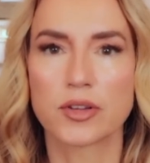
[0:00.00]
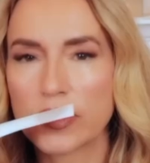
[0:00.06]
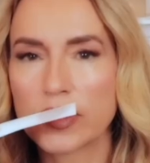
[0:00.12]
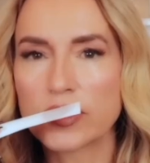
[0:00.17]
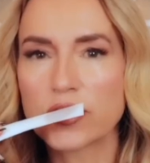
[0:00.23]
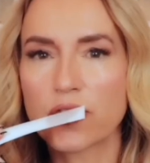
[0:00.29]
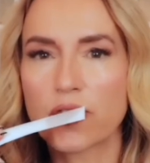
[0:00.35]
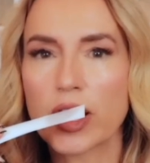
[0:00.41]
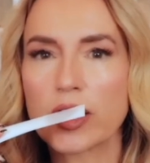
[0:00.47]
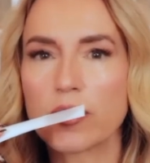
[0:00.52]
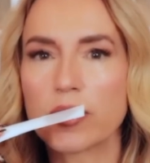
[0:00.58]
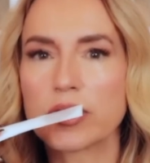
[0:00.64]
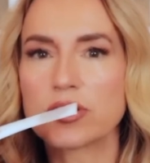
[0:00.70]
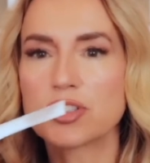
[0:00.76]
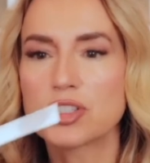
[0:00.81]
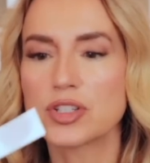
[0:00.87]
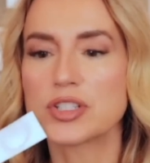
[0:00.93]
This
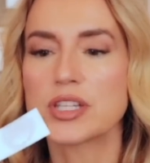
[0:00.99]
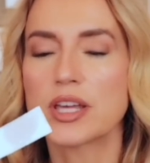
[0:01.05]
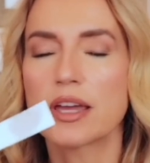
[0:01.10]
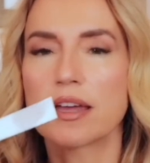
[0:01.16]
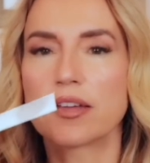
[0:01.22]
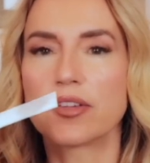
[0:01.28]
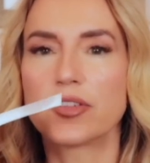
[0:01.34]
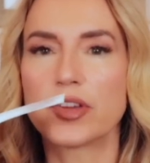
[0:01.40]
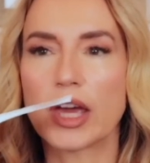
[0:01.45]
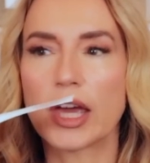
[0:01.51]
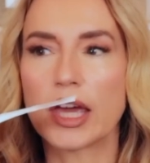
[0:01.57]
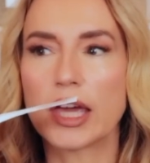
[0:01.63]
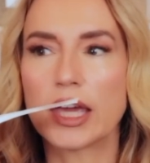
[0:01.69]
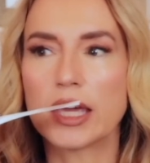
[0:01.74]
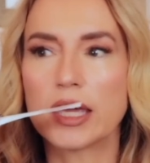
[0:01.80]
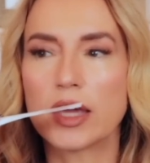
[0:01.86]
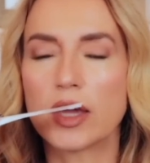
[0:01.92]
fragrance just has
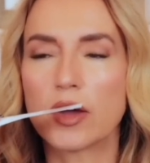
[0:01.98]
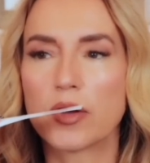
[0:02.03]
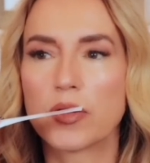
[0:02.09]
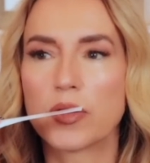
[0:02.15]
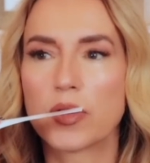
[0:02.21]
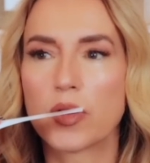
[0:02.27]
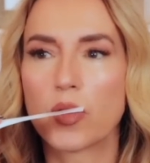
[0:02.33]
a